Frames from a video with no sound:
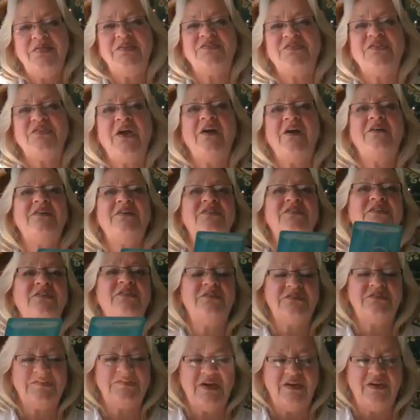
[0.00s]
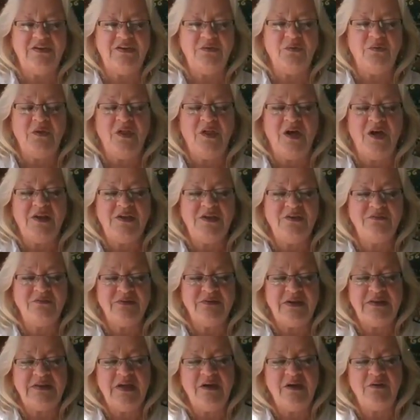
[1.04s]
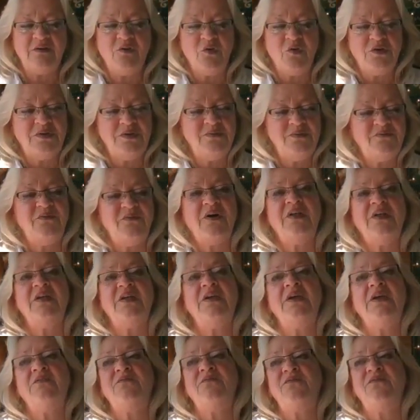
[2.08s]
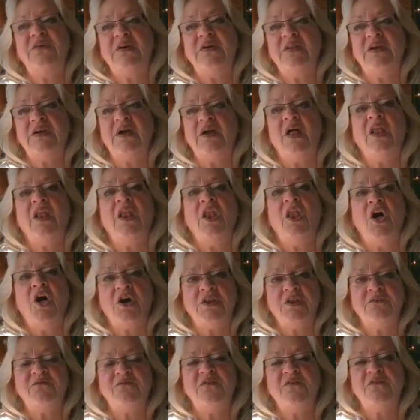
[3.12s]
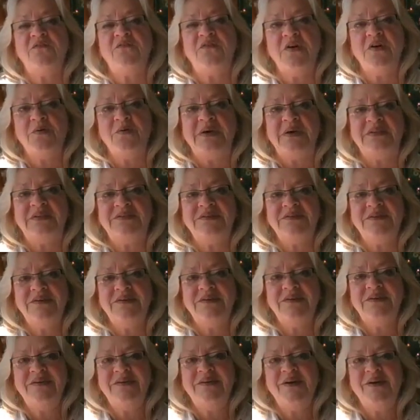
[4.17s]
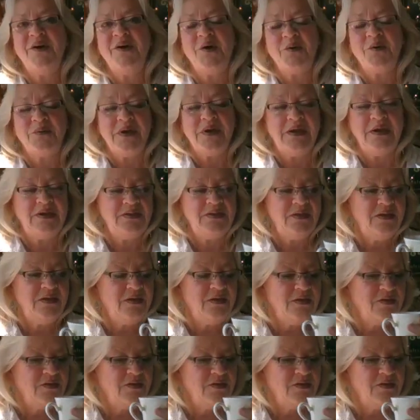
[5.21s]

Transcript: this card is here to tell you a lot of you right now are going to be finding and feeling a lot of fulfillment. All right?